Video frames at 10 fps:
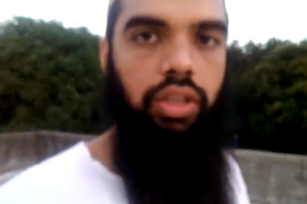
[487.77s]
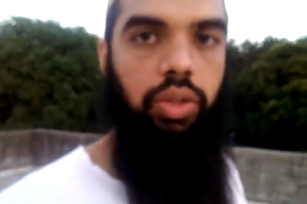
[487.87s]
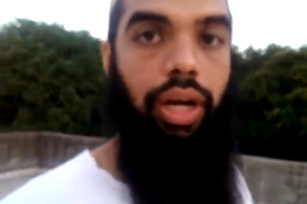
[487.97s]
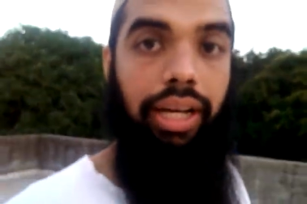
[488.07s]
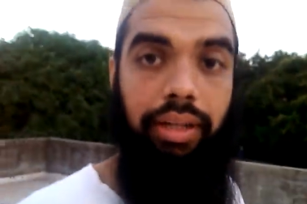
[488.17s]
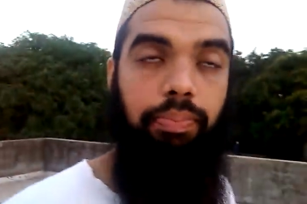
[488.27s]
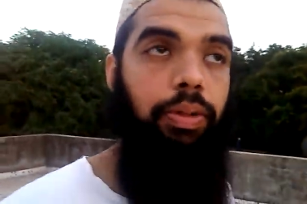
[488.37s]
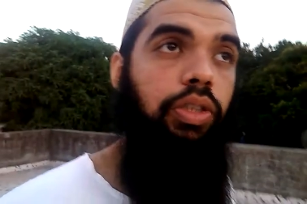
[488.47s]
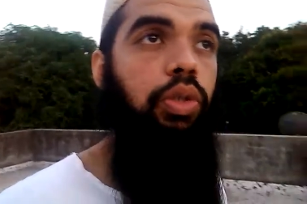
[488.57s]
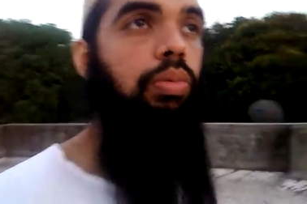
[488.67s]
So I
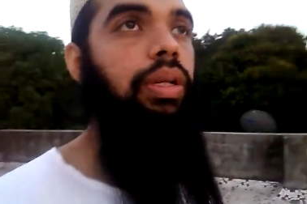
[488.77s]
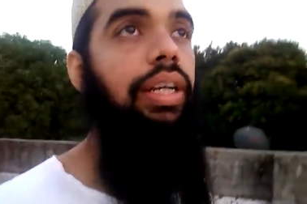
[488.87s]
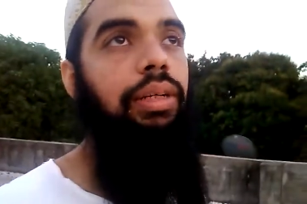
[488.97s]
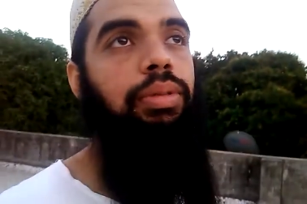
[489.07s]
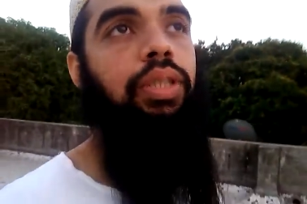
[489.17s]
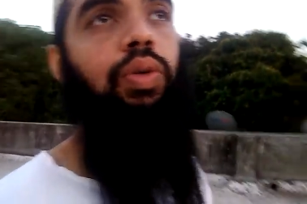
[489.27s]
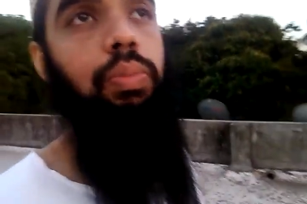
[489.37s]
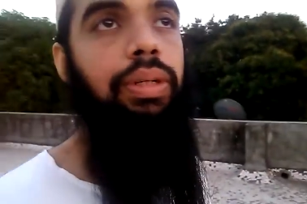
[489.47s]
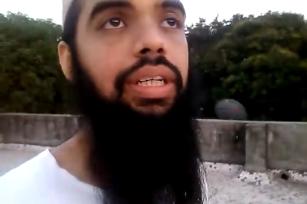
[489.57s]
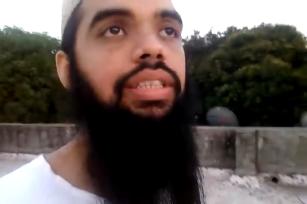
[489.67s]
presumed that MC
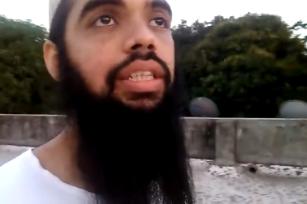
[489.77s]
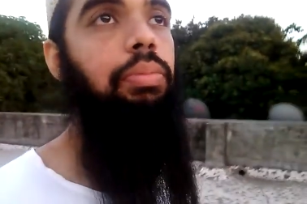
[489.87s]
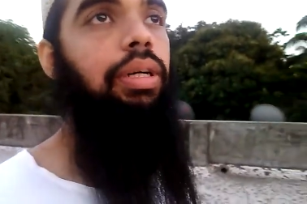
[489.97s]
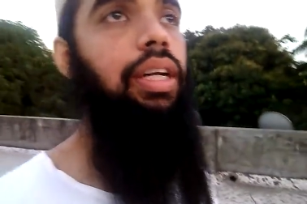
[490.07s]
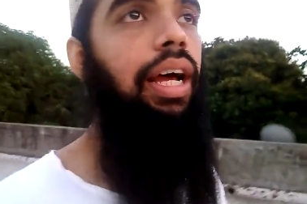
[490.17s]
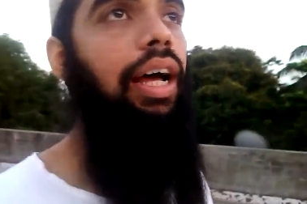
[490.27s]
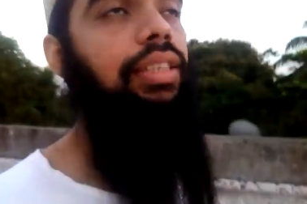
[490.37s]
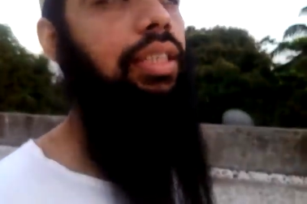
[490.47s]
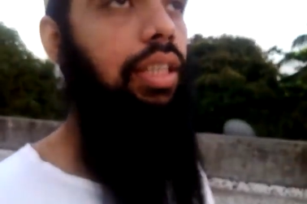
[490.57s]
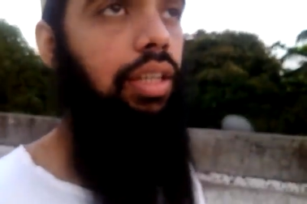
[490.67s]
would be easy, but
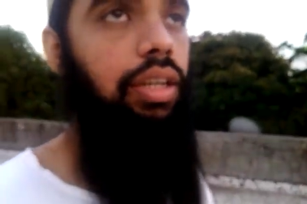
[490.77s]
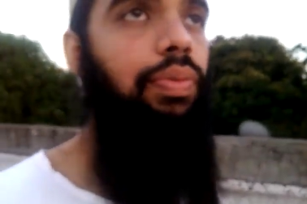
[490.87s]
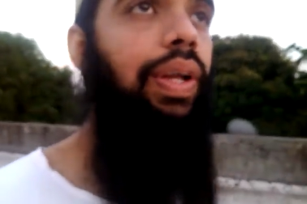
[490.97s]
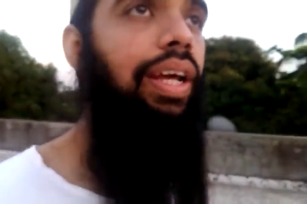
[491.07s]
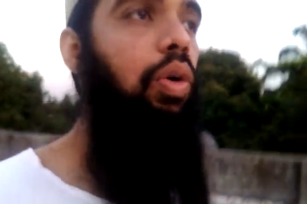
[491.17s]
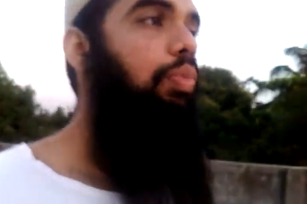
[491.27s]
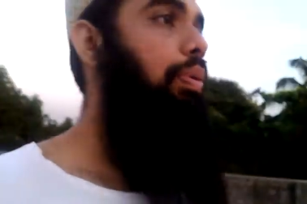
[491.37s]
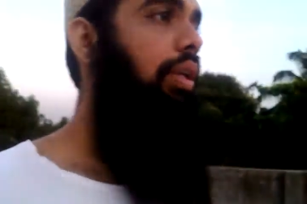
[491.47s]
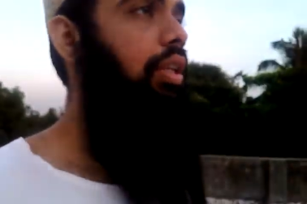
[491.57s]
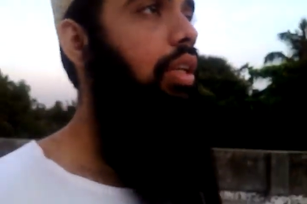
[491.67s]
as when I opened